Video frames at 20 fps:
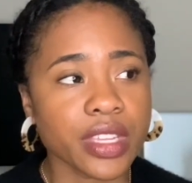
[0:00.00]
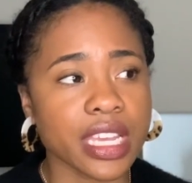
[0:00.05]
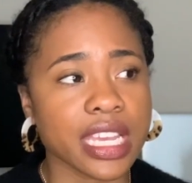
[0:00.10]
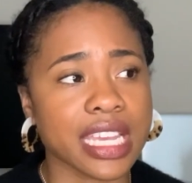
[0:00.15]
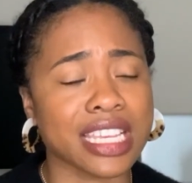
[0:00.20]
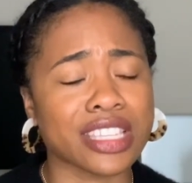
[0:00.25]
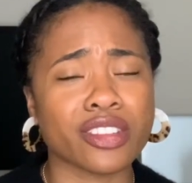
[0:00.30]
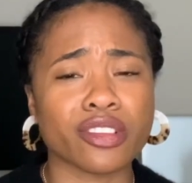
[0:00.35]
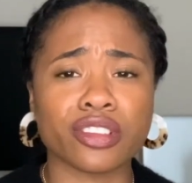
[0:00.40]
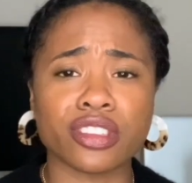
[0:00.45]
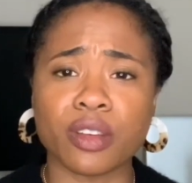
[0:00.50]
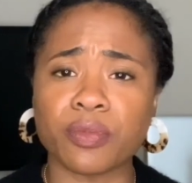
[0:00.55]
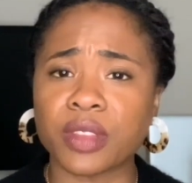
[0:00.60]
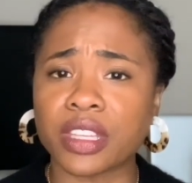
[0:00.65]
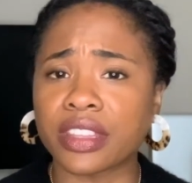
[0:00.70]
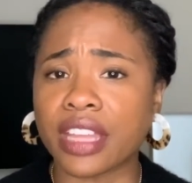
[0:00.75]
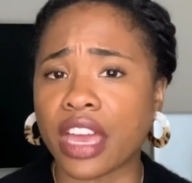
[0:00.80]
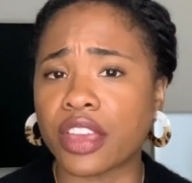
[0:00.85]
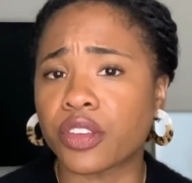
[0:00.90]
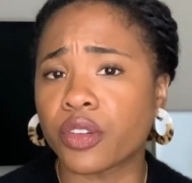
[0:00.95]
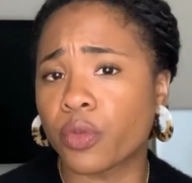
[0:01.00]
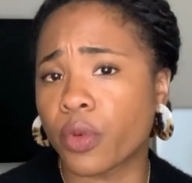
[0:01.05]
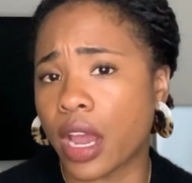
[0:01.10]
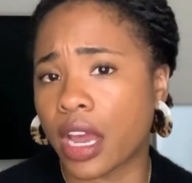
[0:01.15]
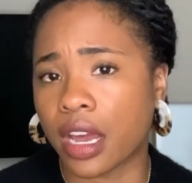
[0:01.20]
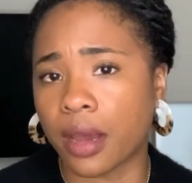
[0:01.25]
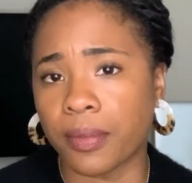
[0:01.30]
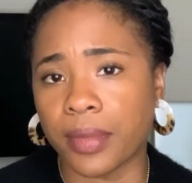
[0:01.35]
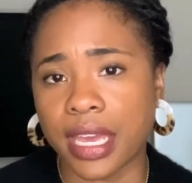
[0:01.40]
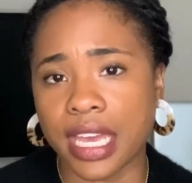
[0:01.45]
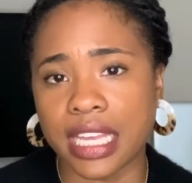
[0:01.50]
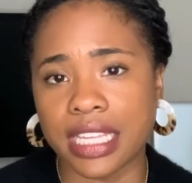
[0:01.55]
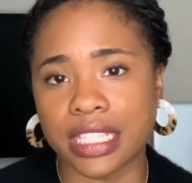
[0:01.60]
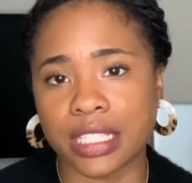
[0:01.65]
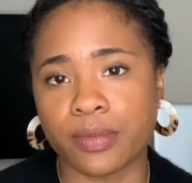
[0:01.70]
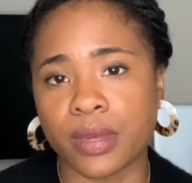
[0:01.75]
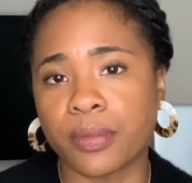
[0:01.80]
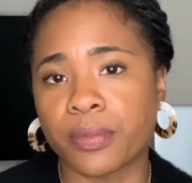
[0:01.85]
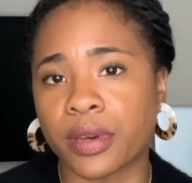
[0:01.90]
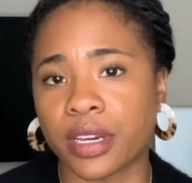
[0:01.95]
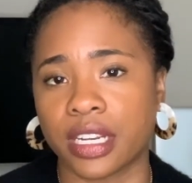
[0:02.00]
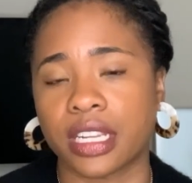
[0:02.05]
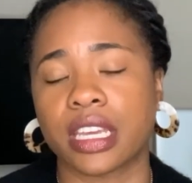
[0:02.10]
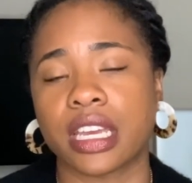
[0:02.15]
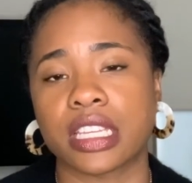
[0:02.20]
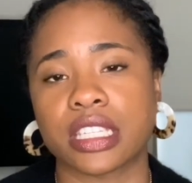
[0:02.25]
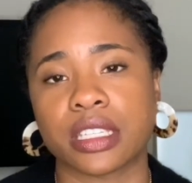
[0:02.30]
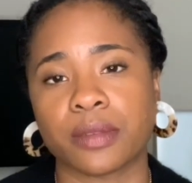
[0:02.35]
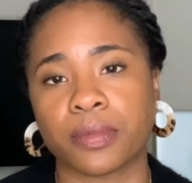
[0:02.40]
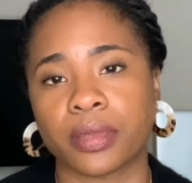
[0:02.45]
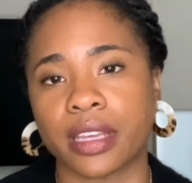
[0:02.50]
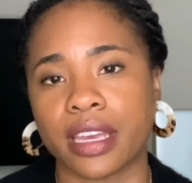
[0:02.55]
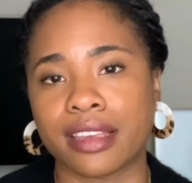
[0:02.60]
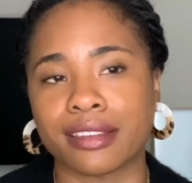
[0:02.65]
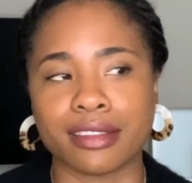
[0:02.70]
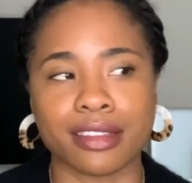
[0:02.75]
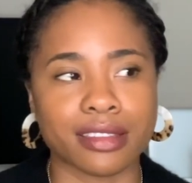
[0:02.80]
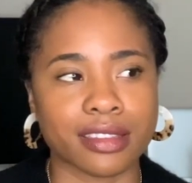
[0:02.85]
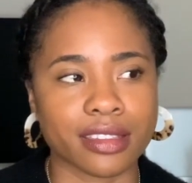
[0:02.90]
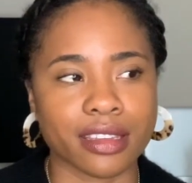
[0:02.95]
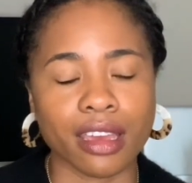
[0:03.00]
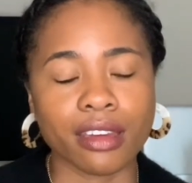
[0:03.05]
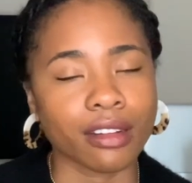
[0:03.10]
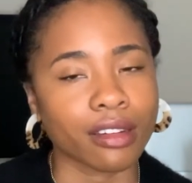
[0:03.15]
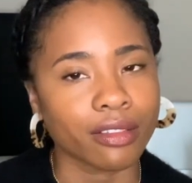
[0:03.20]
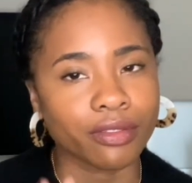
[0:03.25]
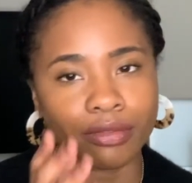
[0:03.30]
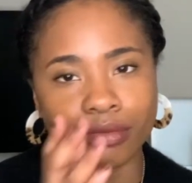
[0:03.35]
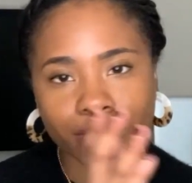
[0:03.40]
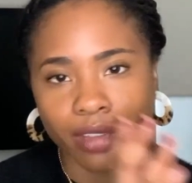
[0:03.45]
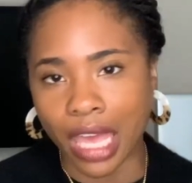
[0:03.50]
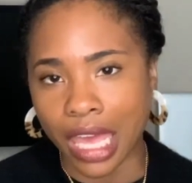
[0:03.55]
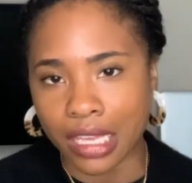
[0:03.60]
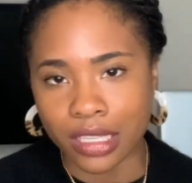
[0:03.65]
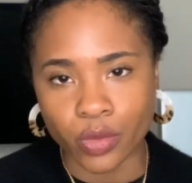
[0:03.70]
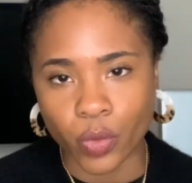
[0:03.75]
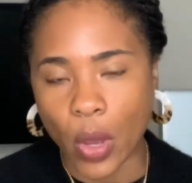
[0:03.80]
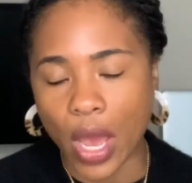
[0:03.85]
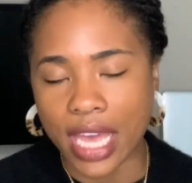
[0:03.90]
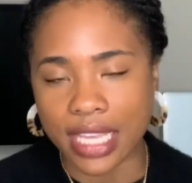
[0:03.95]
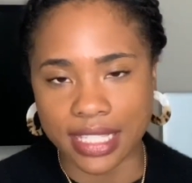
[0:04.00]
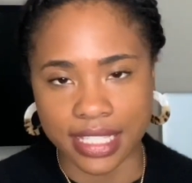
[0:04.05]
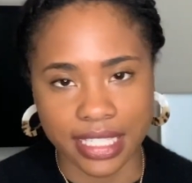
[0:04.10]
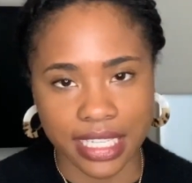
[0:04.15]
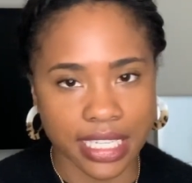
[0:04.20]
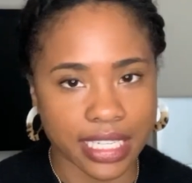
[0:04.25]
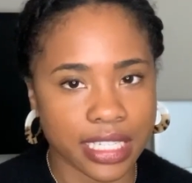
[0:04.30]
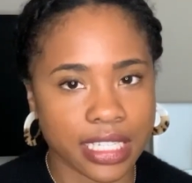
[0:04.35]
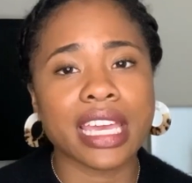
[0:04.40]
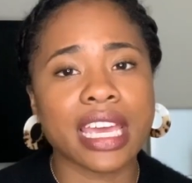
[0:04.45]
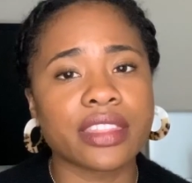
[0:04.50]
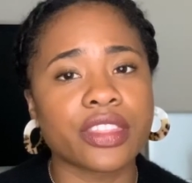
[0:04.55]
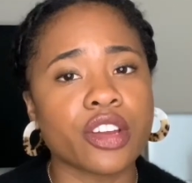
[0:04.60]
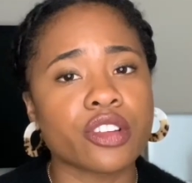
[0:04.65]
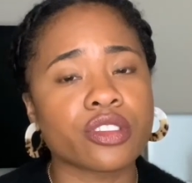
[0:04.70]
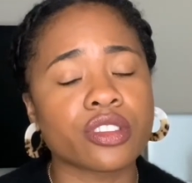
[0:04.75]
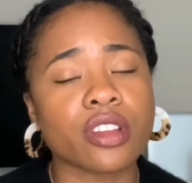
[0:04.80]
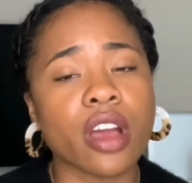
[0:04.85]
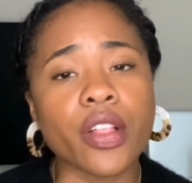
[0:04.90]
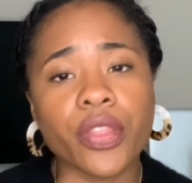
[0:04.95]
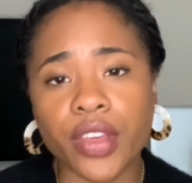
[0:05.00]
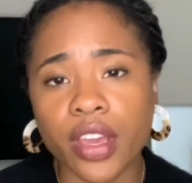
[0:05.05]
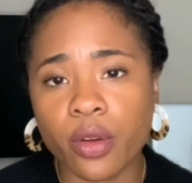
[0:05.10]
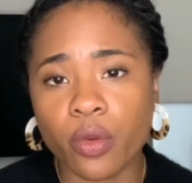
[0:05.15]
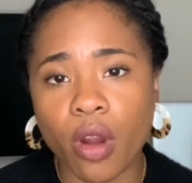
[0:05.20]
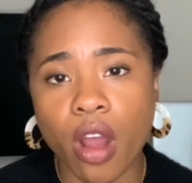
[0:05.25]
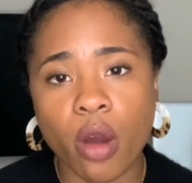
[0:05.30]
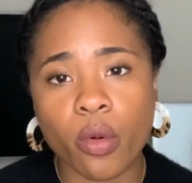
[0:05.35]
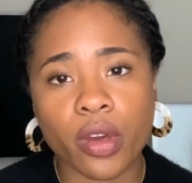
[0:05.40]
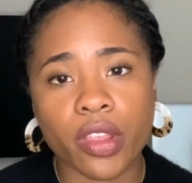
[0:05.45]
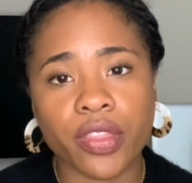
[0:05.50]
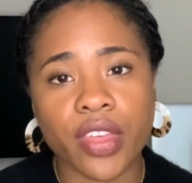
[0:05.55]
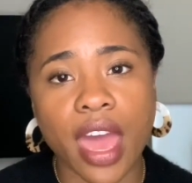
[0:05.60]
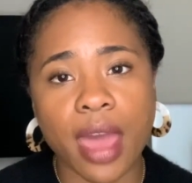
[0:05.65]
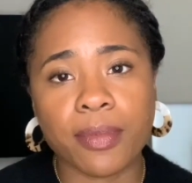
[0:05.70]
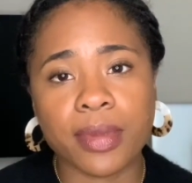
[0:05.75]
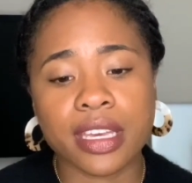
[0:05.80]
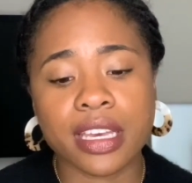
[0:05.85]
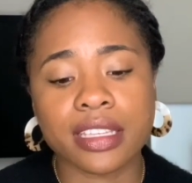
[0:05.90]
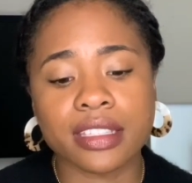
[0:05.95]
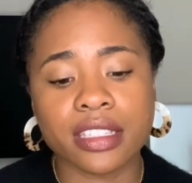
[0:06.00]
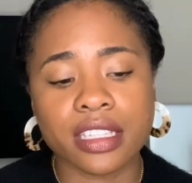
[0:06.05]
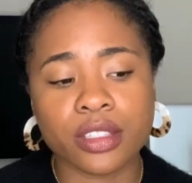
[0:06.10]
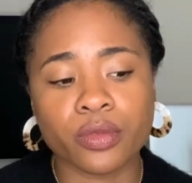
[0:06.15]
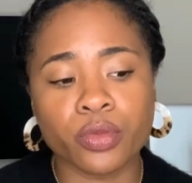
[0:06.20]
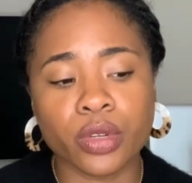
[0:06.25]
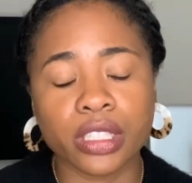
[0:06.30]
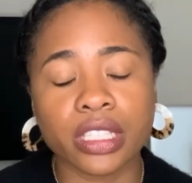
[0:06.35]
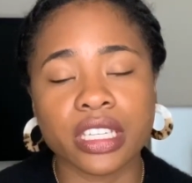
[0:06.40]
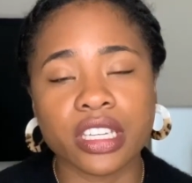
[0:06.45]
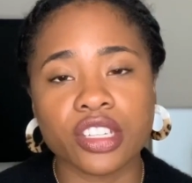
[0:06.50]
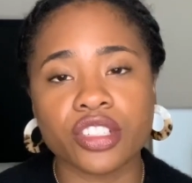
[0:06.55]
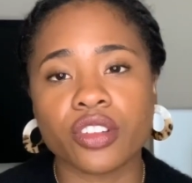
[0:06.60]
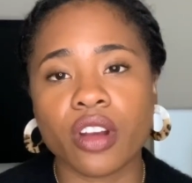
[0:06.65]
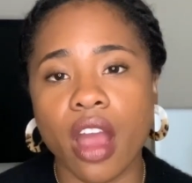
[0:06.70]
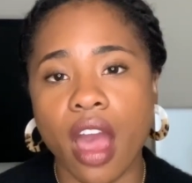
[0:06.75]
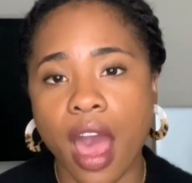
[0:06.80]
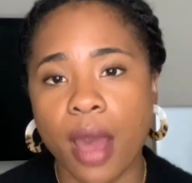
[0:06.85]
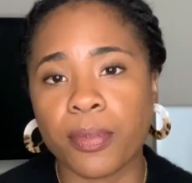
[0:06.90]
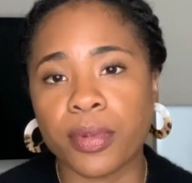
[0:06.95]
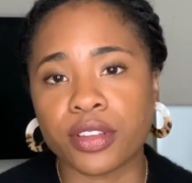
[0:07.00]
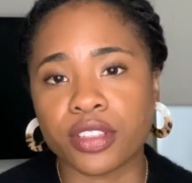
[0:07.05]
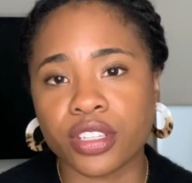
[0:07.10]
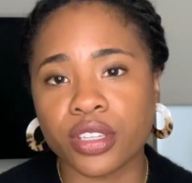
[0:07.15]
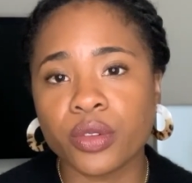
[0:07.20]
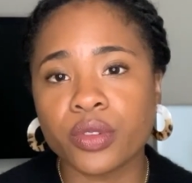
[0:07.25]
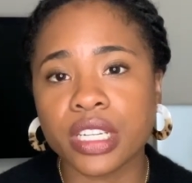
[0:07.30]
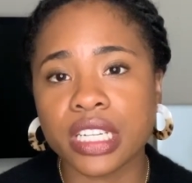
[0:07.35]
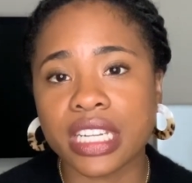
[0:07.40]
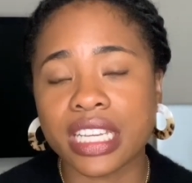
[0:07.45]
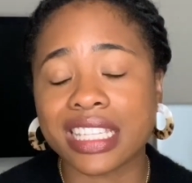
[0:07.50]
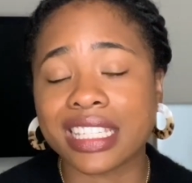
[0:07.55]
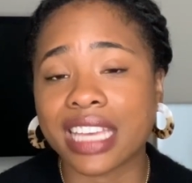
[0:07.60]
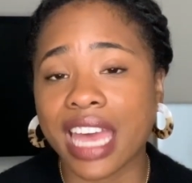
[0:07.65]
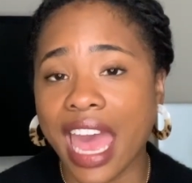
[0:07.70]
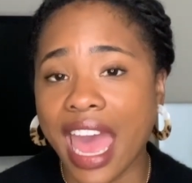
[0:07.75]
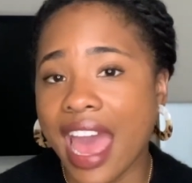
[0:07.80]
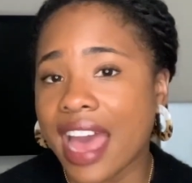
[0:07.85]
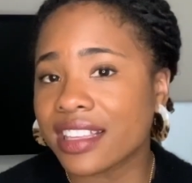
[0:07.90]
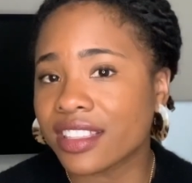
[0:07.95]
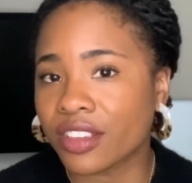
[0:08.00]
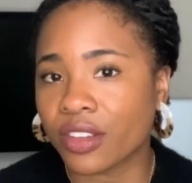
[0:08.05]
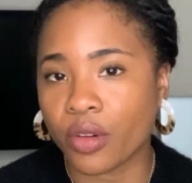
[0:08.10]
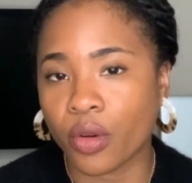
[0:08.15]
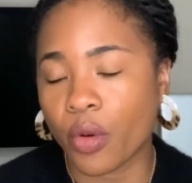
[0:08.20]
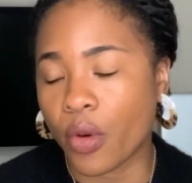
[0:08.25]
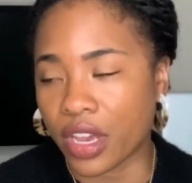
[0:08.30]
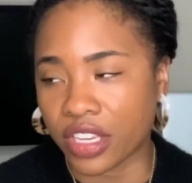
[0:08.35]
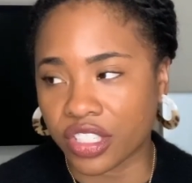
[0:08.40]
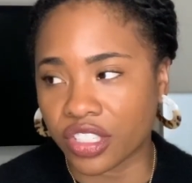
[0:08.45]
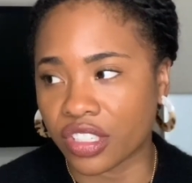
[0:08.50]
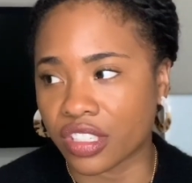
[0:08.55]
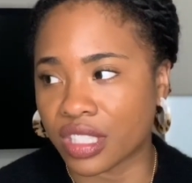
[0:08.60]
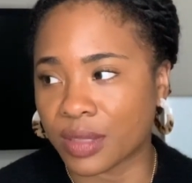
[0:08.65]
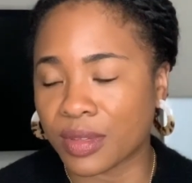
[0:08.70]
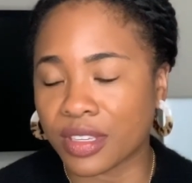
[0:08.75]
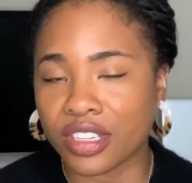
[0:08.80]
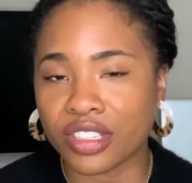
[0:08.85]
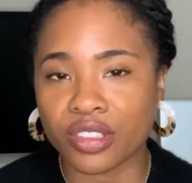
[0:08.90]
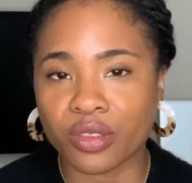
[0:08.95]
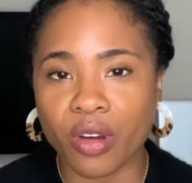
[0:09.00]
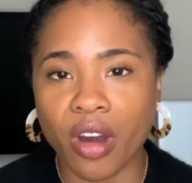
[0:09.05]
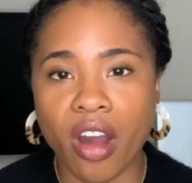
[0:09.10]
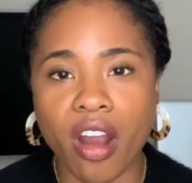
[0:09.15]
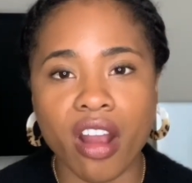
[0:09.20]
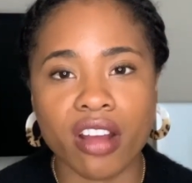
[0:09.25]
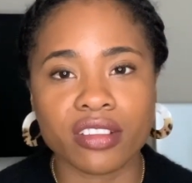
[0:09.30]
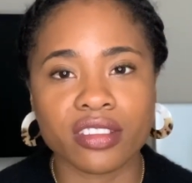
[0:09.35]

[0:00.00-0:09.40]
Is there something that you recommend me putting into place instead of XYZ? Again, there's nothing wrong with that, because this really is your opportunity to ask questions, because you are